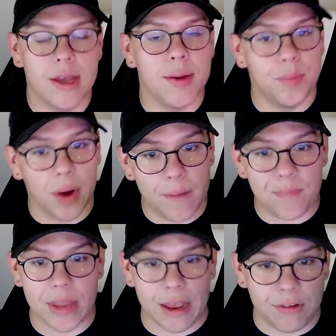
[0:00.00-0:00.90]
But
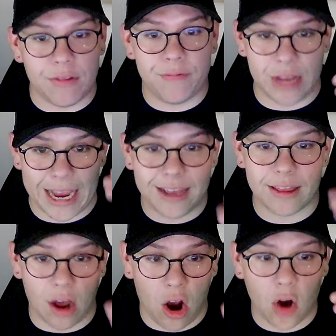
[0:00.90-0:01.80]
if you take the
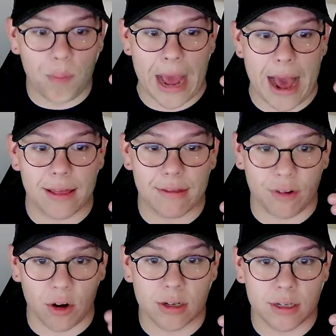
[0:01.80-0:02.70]
hard path
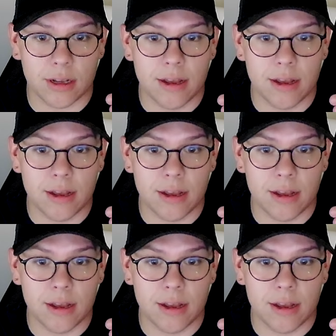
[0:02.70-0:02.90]
first